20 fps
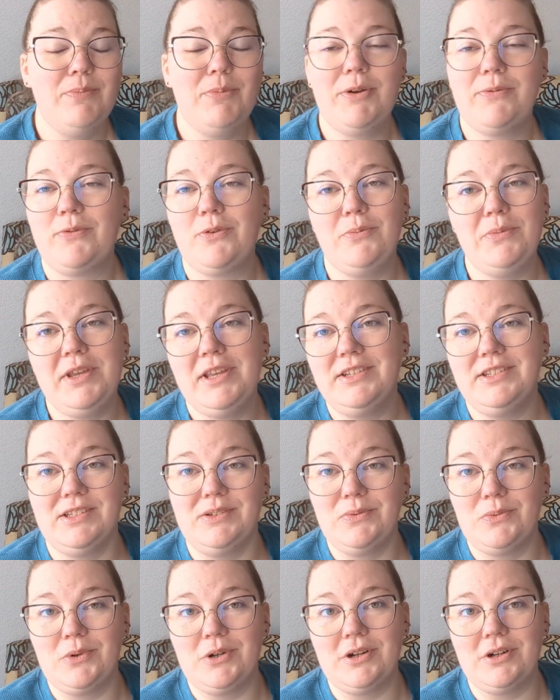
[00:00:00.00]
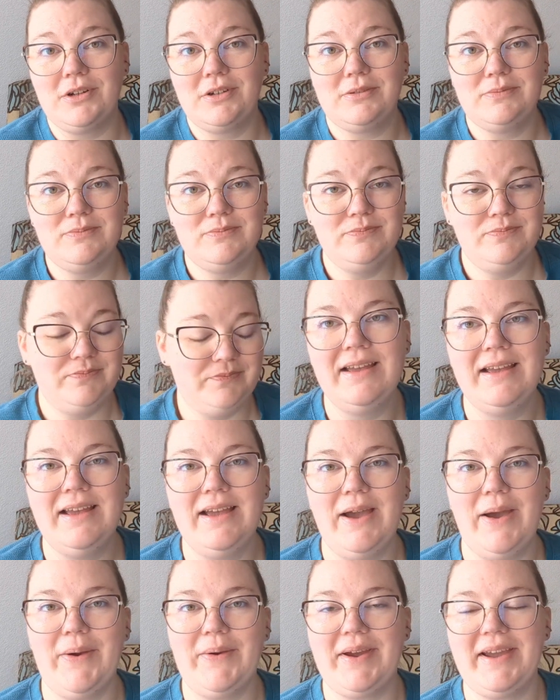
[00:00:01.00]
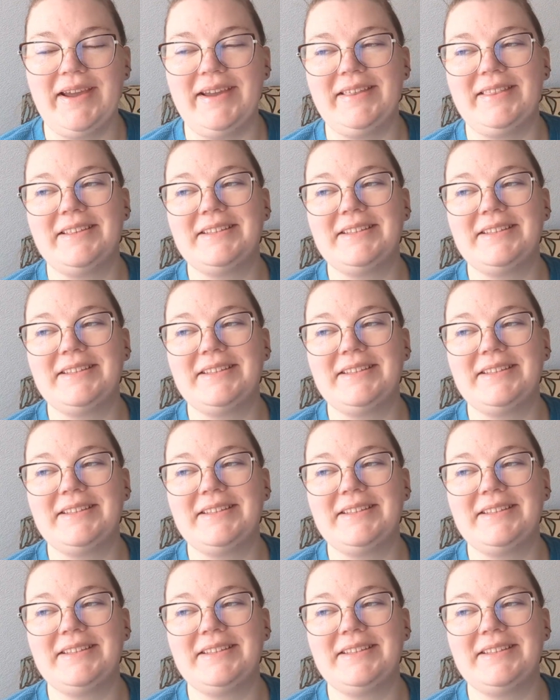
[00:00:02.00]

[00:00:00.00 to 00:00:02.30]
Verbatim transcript: but for me, it didn't work. Okay,